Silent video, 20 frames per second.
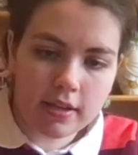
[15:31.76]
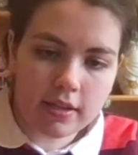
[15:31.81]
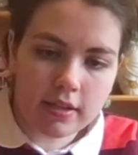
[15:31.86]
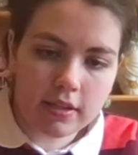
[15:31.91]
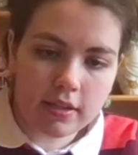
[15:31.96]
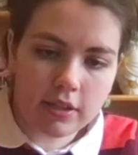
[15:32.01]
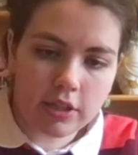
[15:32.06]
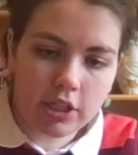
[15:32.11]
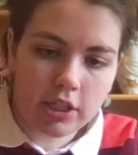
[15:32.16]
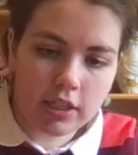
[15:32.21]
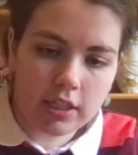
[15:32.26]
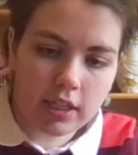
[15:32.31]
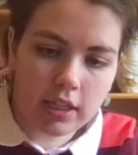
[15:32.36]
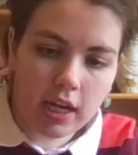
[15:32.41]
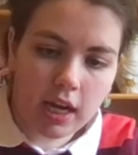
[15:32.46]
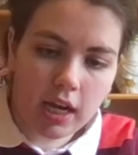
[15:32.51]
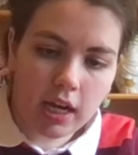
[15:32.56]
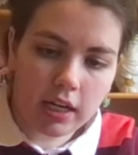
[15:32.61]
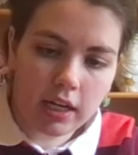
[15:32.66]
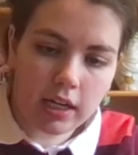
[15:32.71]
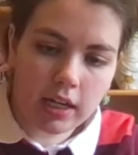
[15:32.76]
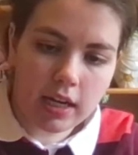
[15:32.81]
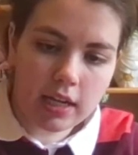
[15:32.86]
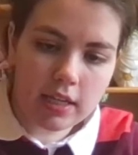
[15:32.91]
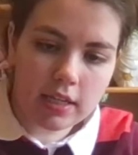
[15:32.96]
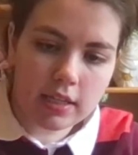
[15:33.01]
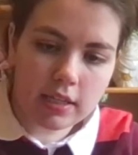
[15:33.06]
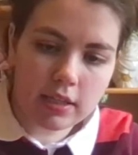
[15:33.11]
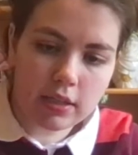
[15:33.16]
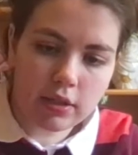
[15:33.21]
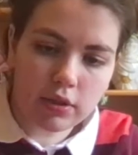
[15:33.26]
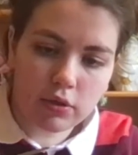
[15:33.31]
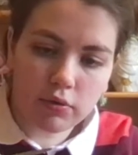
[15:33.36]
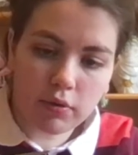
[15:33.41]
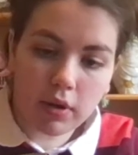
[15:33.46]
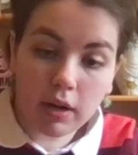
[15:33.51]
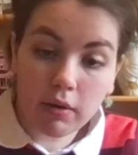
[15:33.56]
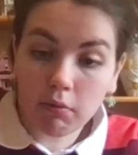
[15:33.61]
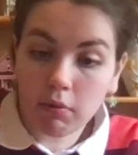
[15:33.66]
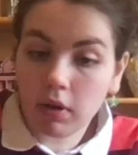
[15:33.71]
So just cut a nice
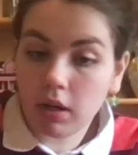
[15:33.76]
straight